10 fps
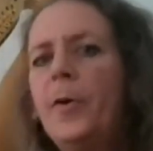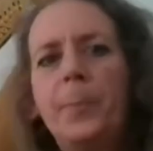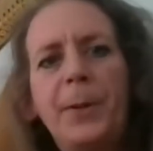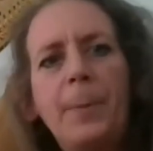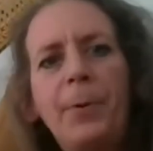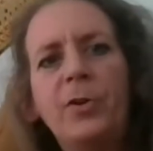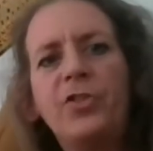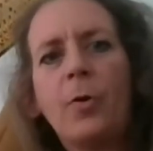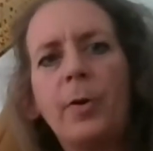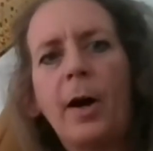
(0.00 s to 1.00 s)
people who
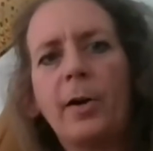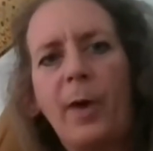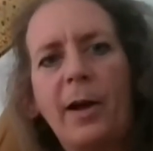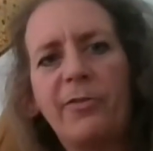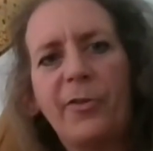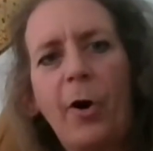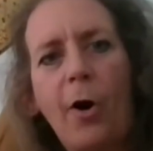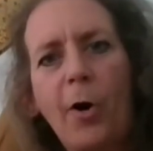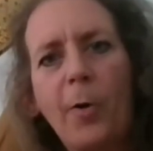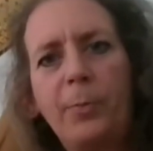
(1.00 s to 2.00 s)
don't know how to write for
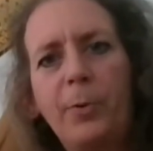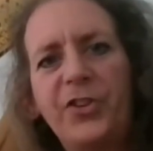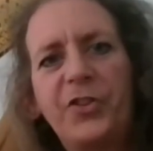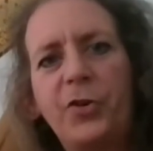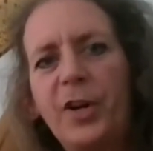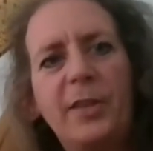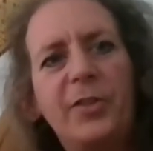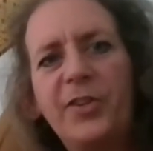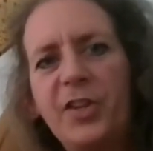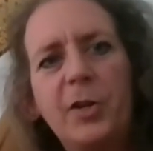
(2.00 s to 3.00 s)
harp will just create
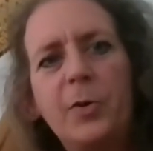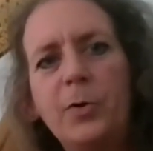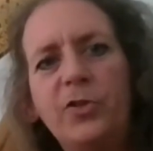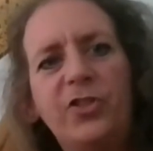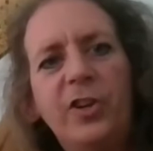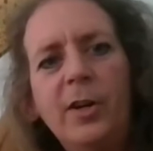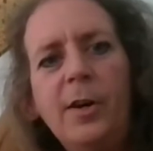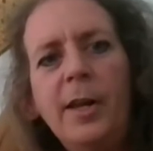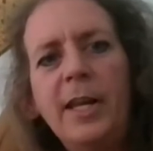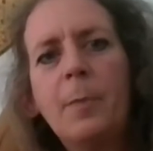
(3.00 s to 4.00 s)
this huge
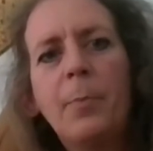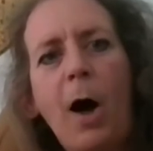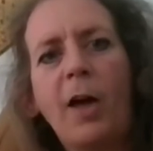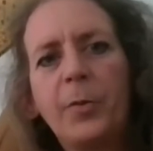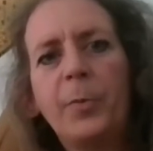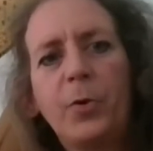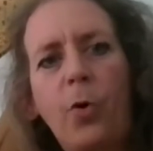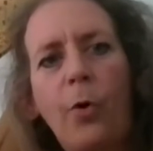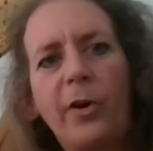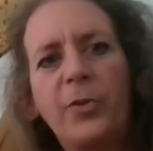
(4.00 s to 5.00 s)
impossible
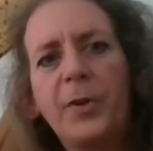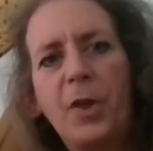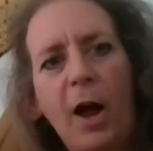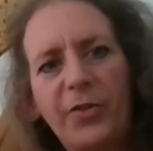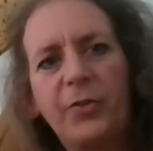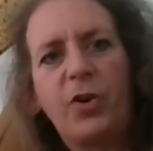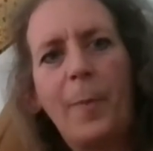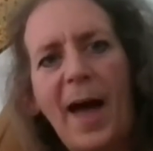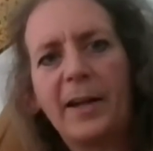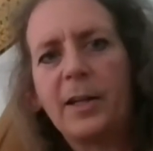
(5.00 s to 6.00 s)
chords with lots of
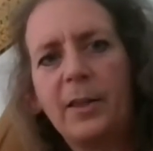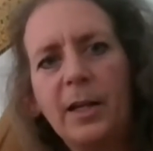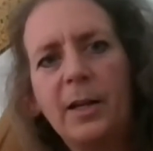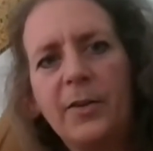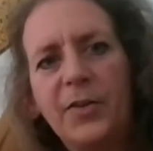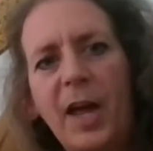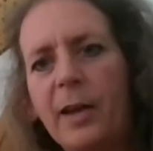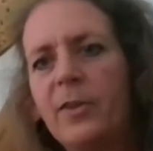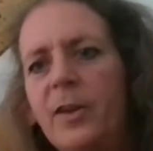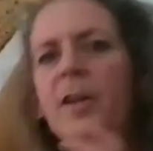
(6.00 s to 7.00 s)
chromatic things.
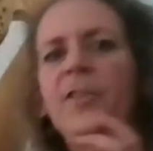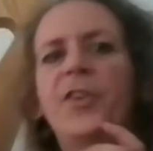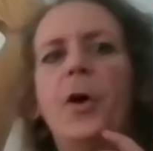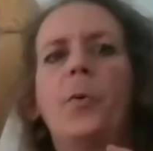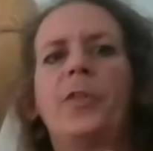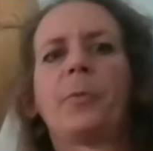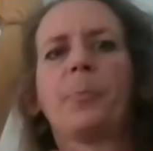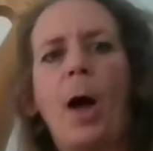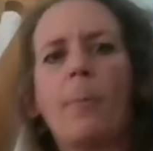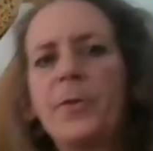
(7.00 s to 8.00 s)
And so the
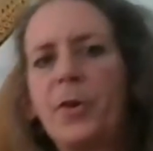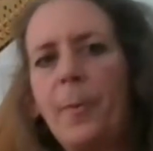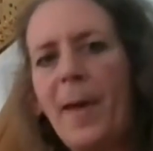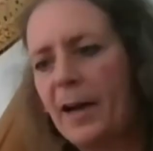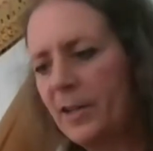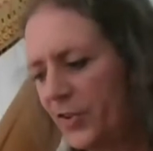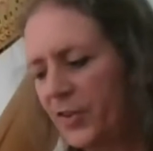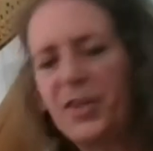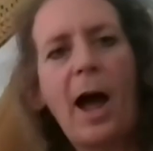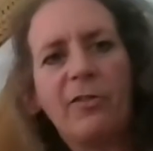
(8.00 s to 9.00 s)
problem with chromatics is
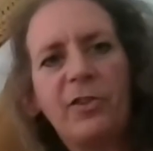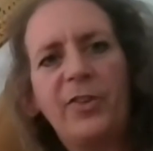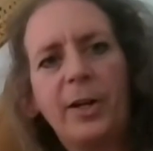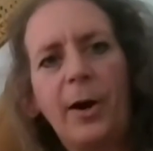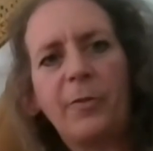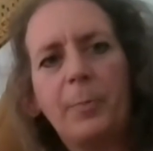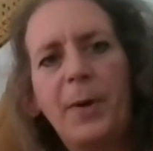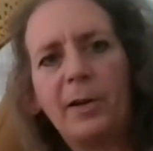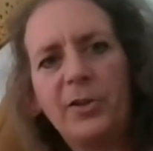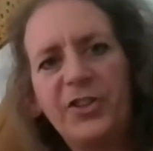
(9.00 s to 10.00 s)
you have to figure out the
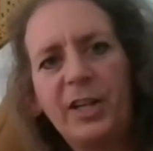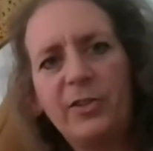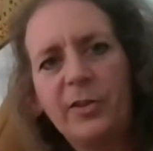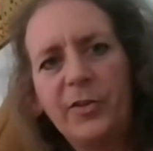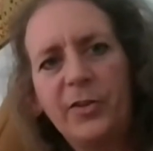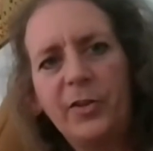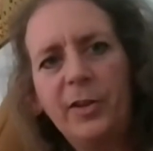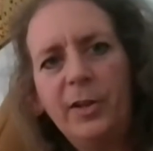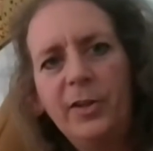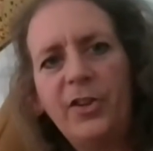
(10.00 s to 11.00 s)
pedal changes
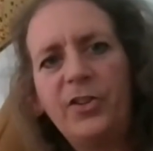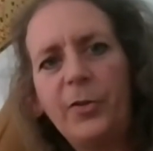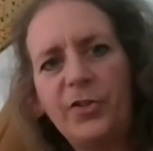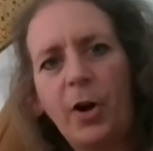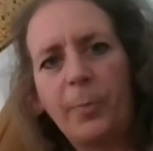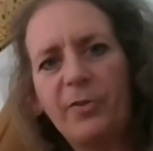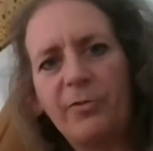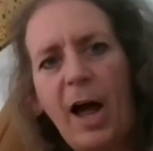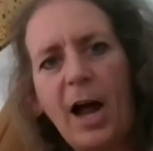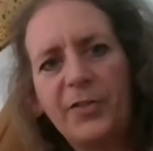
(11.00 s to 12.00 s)
to do the sharps and
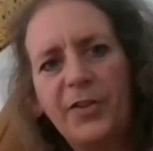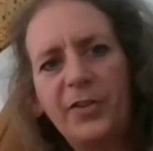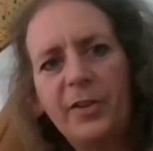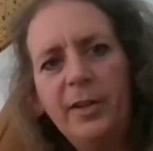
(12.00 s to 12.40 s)
flats.